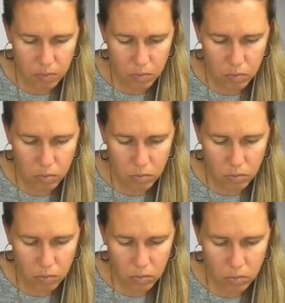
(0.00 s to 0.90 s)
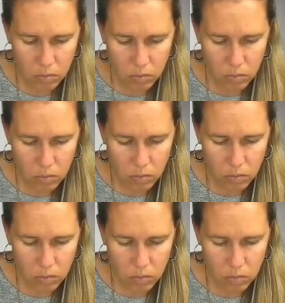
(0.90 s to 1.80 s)

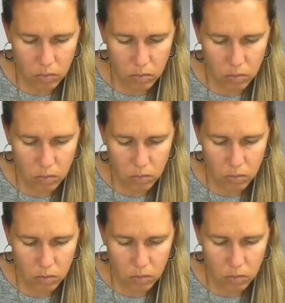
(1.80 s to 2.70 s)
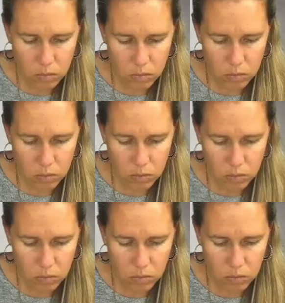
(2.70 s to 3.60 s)

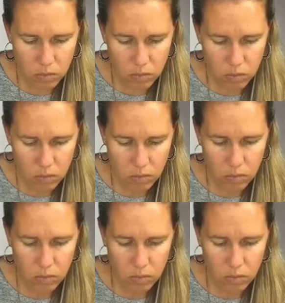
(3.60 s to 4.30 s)
Nobody speaks.